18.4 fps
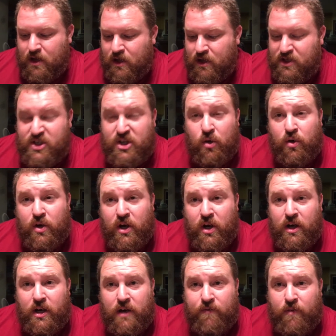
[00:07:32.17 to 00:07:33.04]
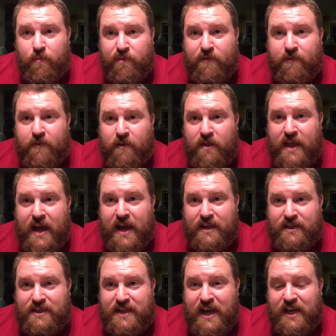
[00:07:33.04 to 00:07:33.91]
Still good if you prefer
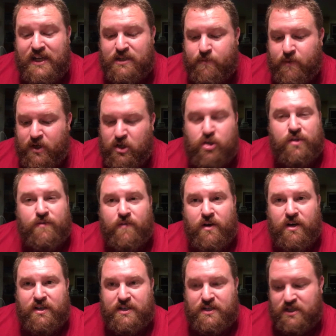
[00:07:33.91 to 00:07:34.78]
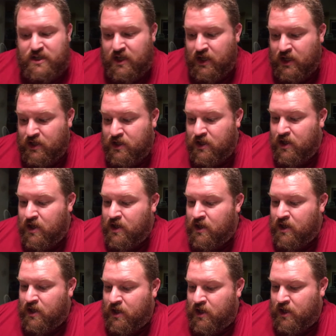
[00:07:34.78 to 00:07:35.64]
that taste, but it's just very distinct.
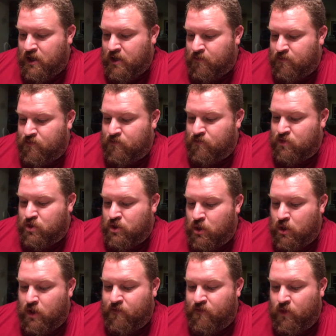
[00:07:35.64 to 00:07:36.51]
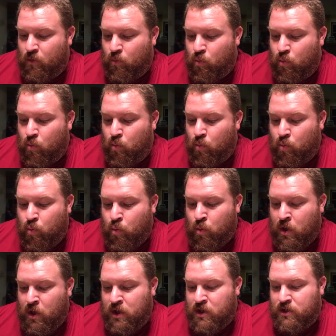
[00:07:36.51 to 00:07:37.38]
So if you
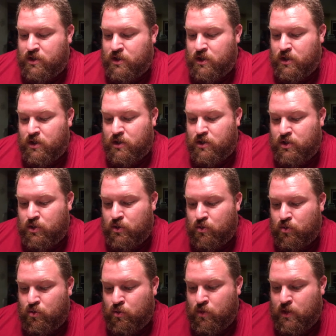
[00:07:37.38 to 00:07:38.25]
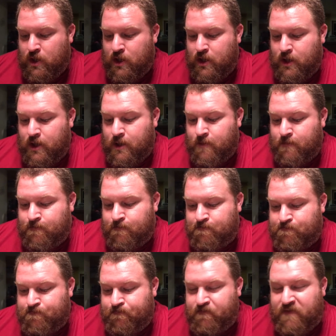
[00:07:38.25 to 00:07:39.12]
want to
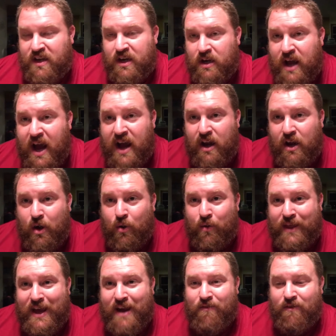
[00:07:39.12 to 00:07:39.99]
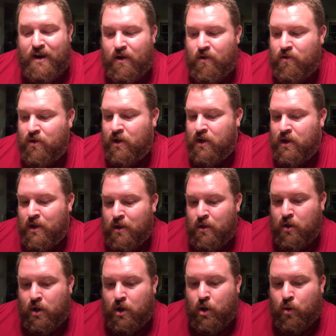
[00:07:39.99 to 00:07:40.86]
not go that route,
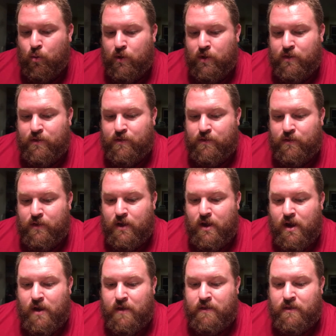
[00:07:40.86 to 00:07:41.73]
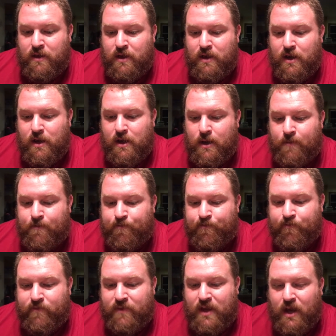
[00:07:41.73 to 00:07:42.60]
go with the
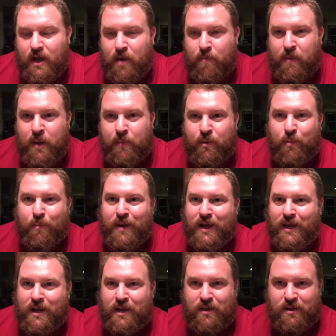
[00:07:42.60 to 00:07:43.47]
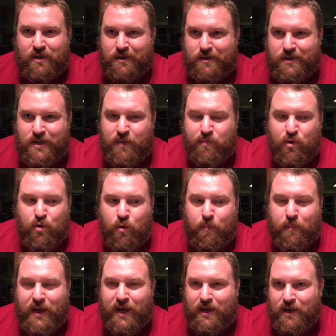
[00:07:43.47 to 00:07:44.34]
maple bacon, the typical
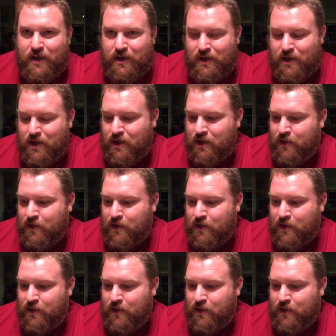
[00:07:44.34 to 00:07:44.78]
bacon,